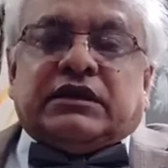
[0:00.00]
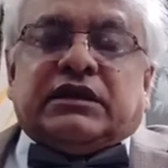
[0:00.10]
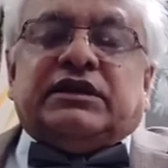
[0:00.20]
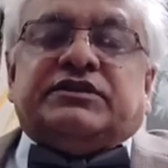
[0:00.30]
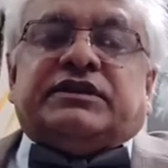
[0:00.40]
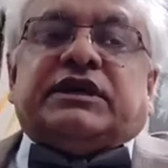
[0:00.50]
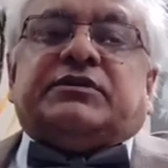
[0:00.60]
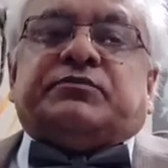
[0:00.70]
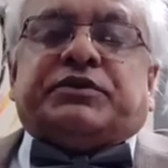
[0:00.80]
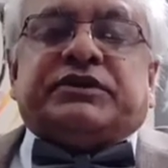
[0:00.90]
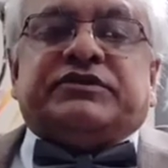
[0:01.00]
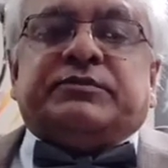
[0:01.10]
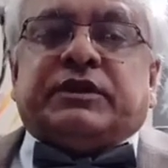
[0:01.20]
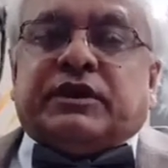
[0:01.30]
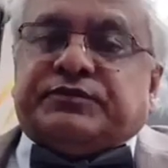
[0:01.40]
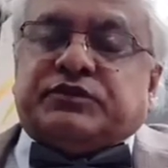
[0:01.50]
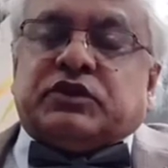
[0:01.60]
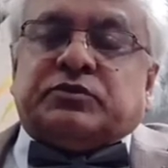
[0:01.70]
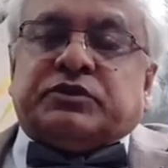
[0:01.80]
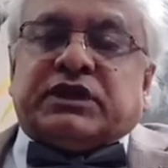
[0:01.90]
He is the principal of
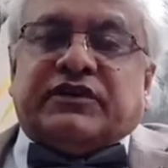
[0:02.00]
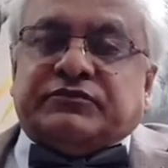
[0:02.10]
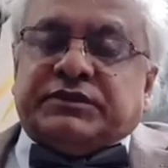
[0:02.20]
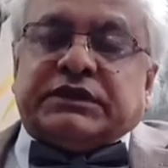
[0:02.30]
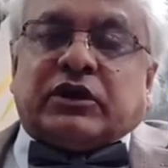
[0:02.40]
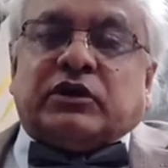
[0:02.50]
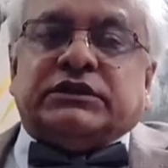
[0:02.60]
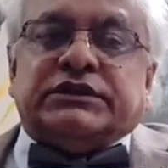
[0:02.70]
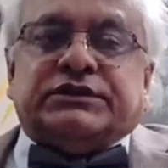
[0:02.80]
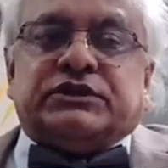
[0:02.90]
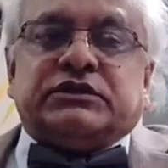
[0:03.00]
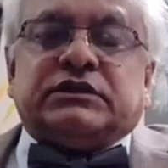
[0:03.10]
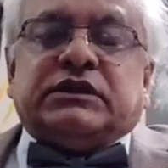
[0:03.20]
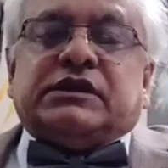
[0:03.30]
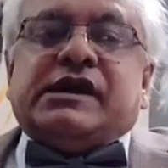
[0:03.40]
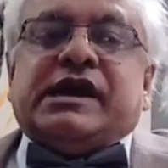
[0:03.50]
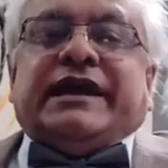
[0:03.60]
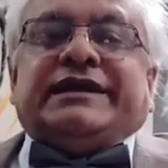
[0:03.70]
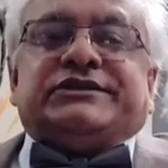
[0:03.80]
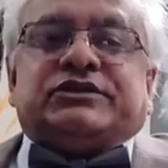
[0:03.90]
Chandrapur Government College,
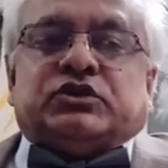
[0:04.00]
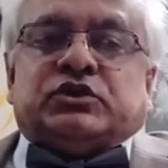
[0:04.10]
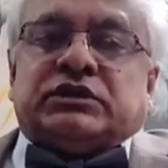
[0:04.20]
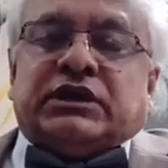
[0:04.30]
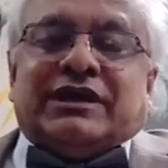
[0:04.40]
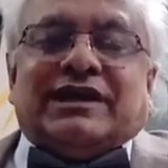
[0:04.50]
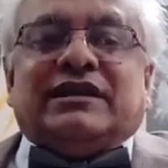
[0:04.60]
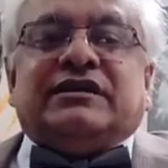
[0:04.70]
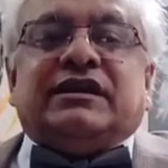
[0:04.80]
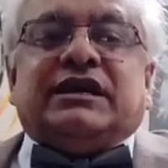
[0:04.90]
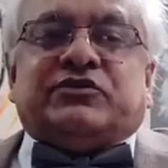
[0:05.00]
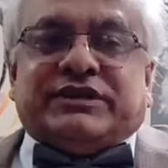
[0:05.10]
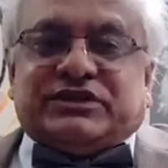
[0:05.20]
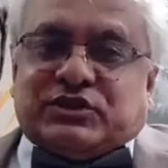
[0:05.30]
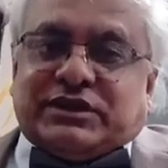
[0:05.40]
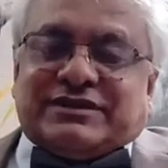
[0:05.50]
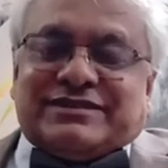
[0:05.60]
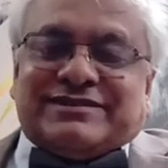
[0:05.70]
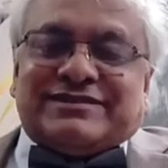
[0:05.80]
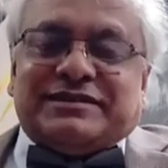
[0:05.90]
and Adela
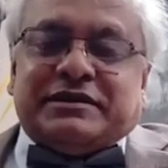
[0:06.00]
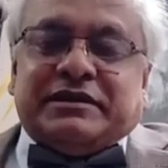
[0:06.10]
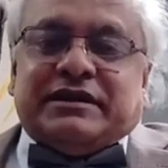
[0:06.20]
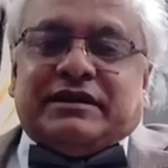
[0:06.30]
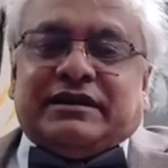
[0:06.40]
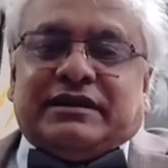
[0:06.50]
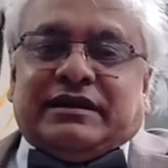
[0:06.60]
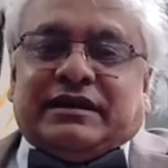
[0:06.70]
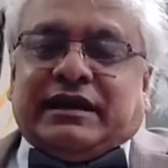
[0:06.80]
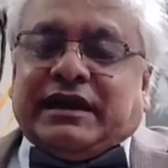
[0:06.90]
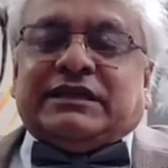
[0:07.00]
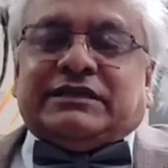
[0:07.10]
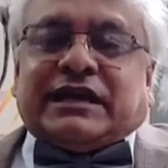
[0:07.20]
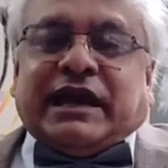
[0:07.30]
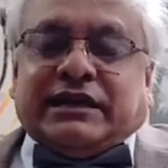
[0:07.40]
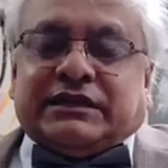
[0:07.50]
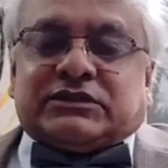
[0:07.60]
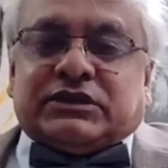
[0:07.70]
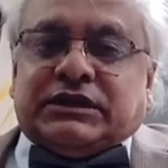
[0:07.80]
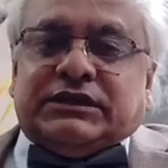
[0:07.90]
Questet, another
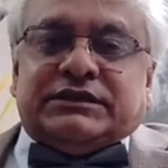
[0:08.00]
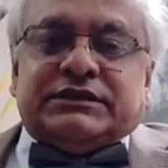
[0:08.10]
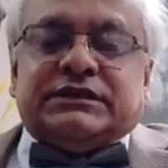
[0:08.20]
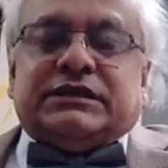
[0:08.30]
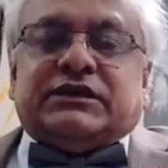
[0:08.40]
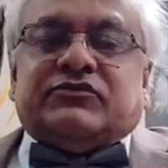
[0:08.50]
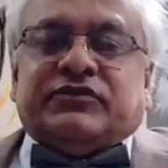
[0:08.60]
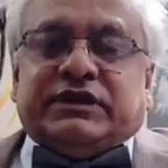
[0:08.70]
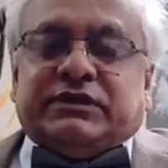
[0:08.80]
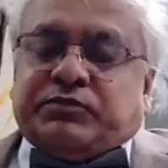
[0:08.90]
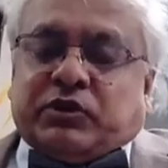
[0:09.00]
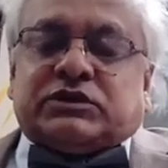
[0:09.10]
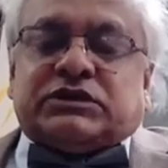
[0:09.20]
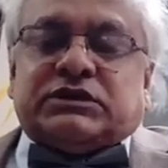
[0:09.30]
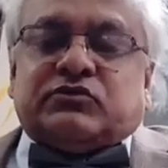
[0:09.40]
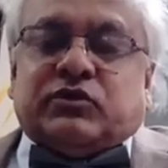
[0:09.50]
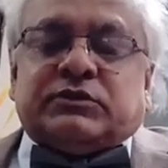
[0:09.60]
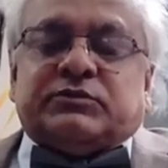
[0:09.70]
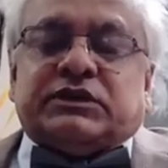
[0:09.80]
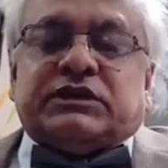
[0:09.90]
character, very important, one
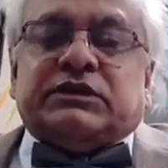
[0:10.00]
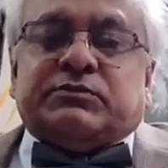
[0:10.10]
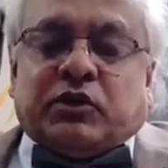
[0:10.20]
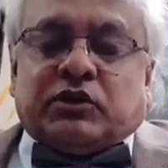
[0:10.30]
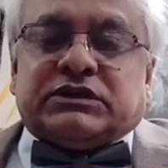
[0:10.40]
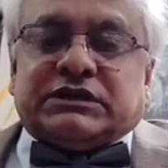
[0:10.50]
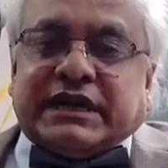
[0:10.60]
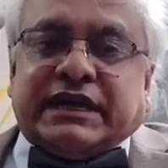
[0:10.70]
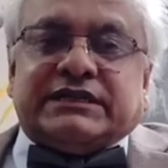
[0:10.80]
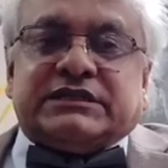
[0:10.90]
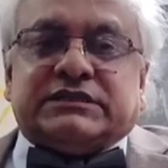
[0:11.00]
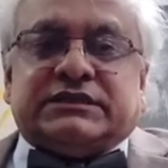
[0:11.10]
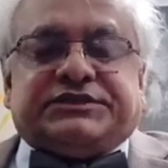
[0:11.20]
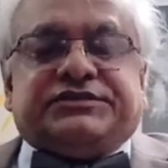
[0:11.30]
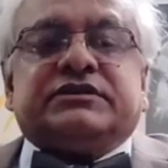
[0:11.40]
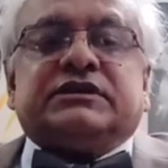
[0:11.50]
of the important characters,